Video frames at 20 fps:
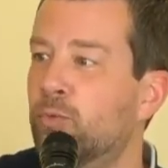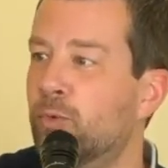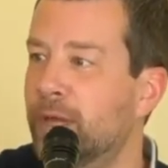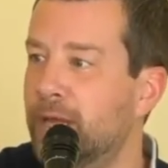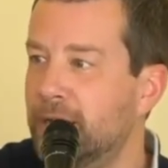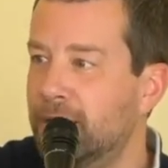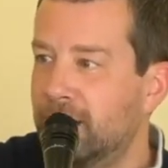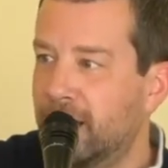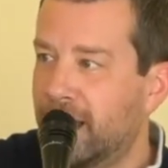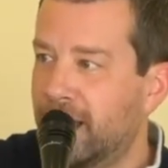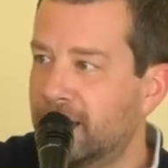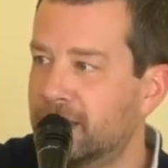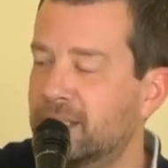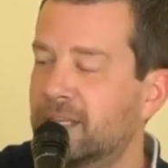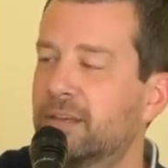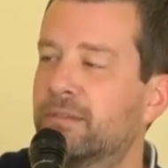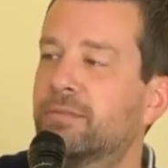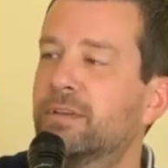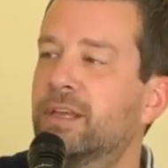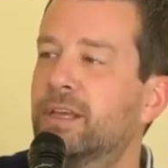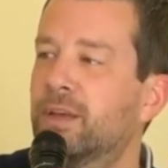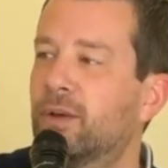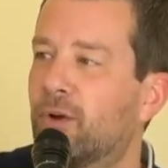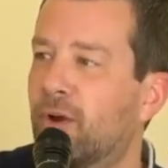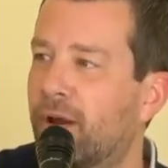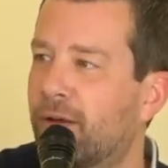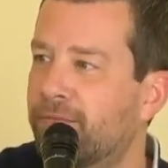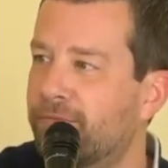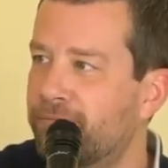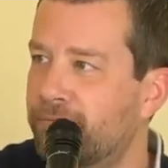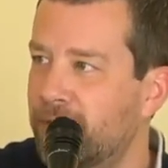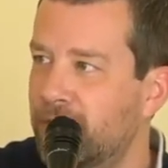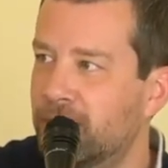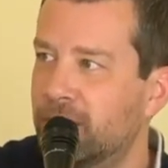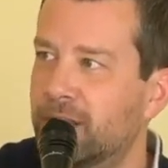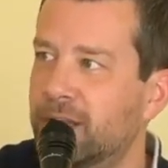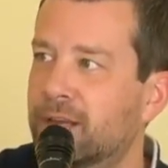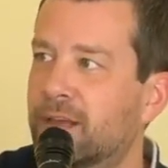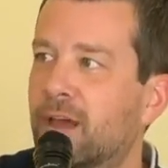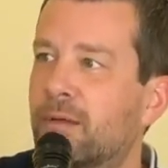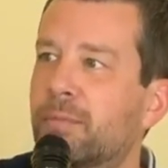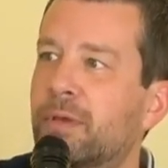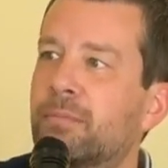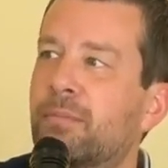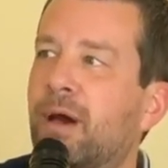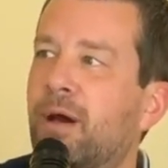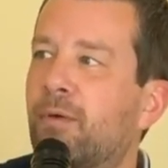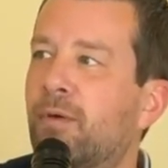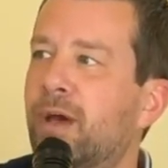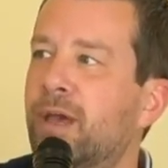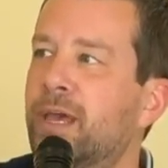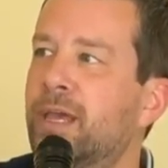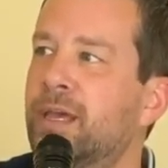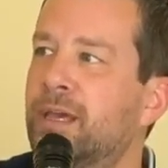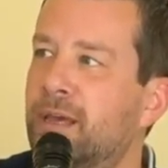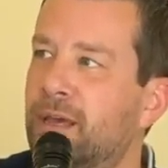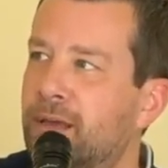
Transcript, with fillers: read negativity or I feel it coming my way,